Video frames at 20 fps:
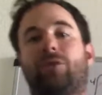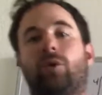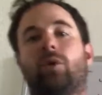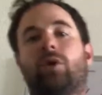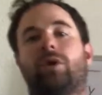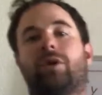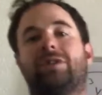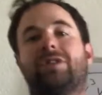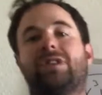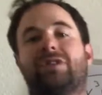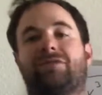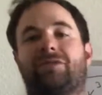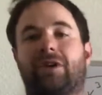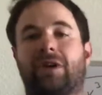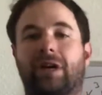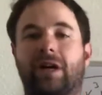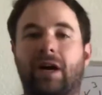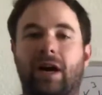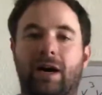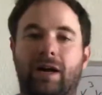4
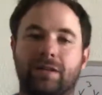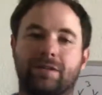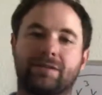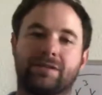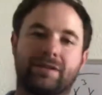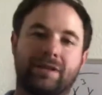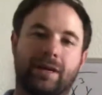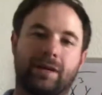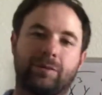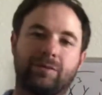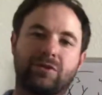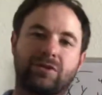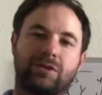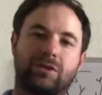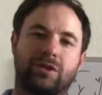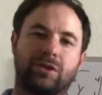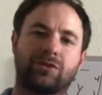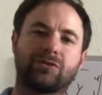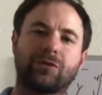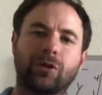different concepts.
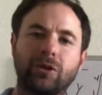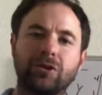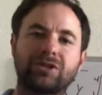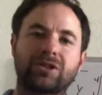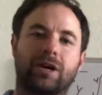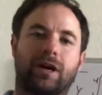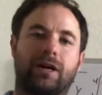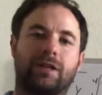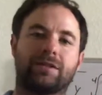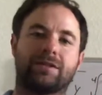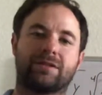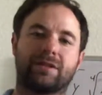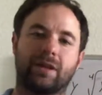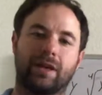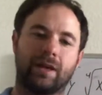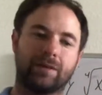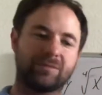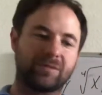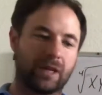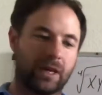This first
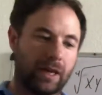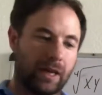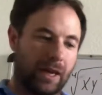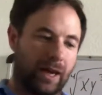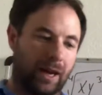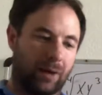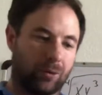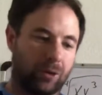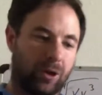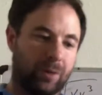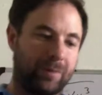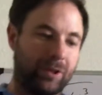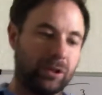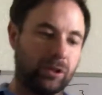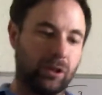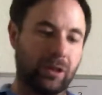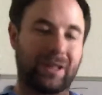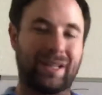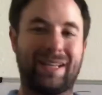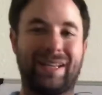concept, we're going to be
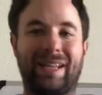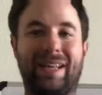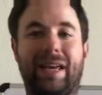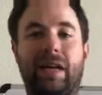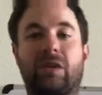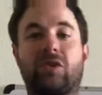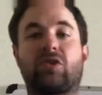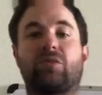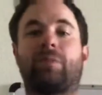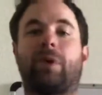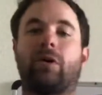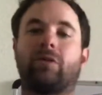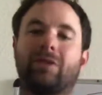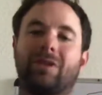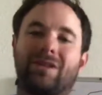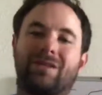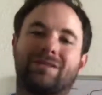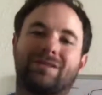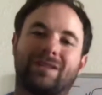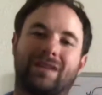looking at
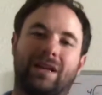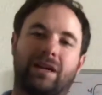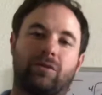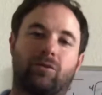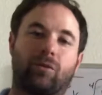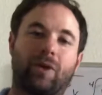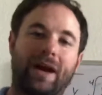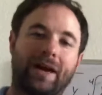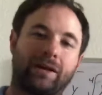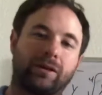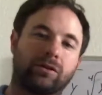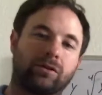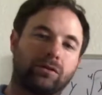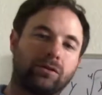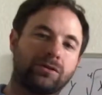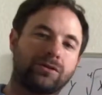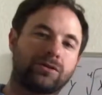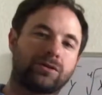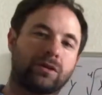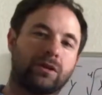exponents and
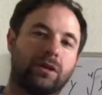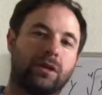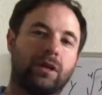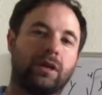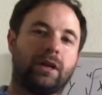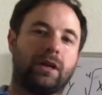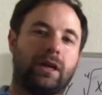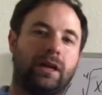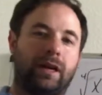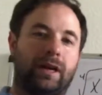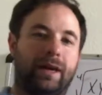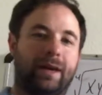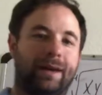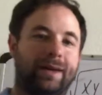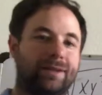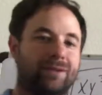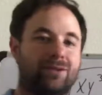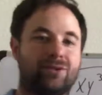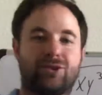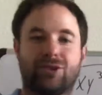radicals,
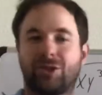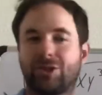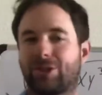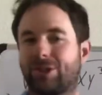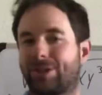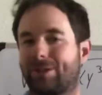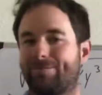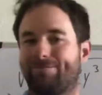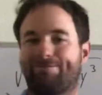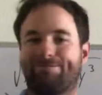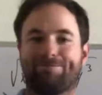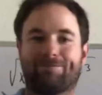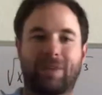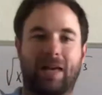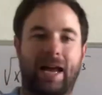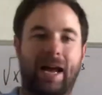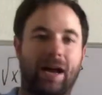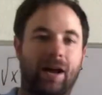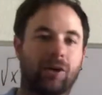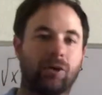and just
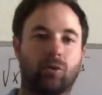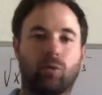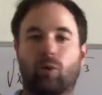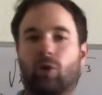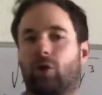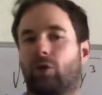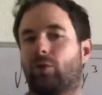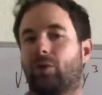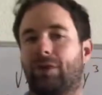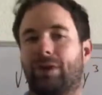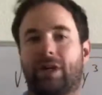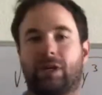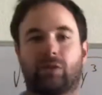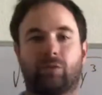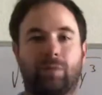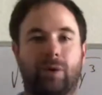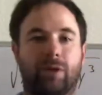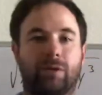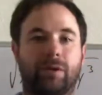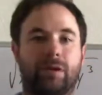how to work with
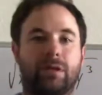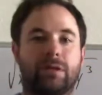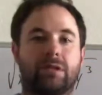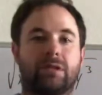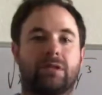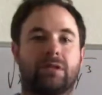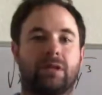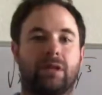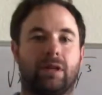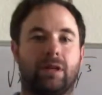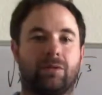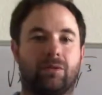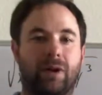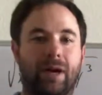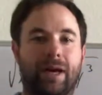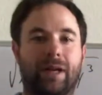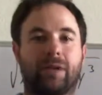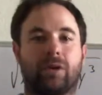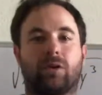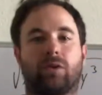exponents and
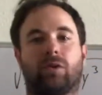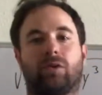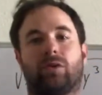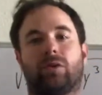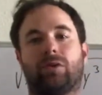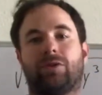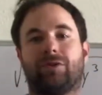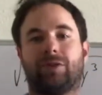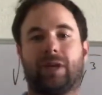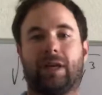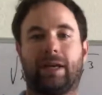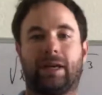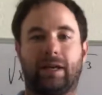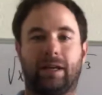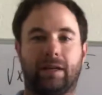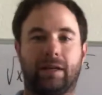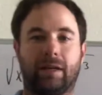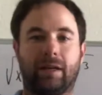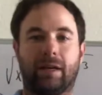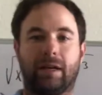radicals
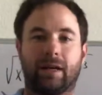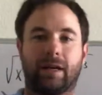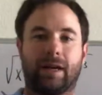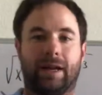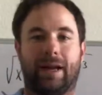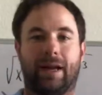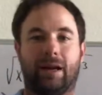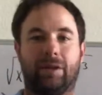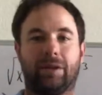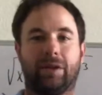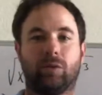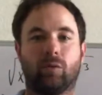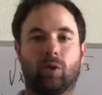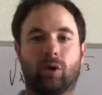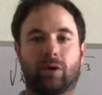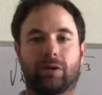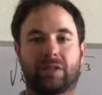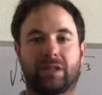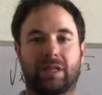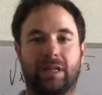and kind of how they
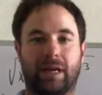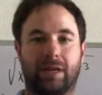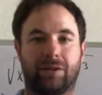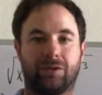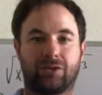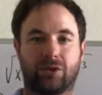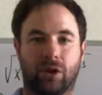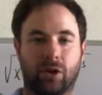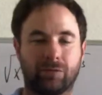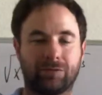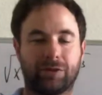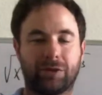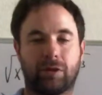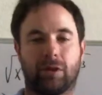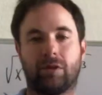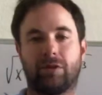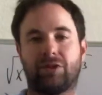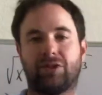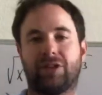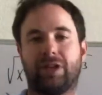work together. So hopefully
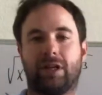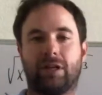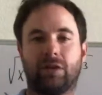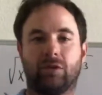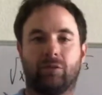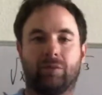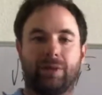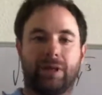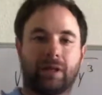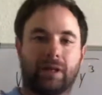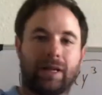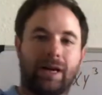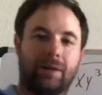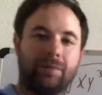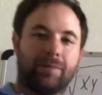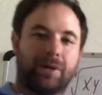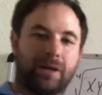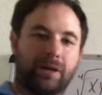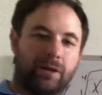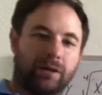your understanding will be a
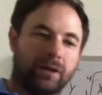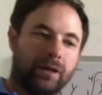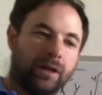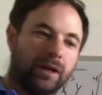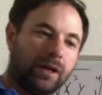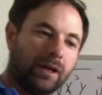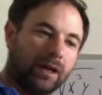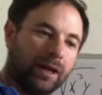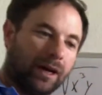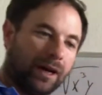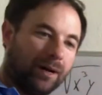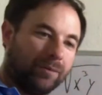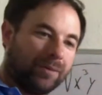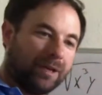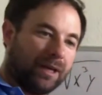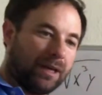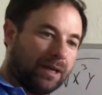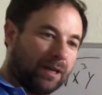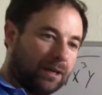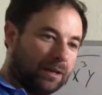lot better,
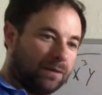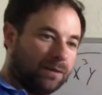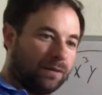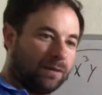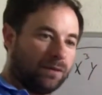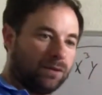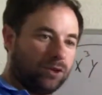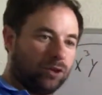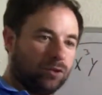and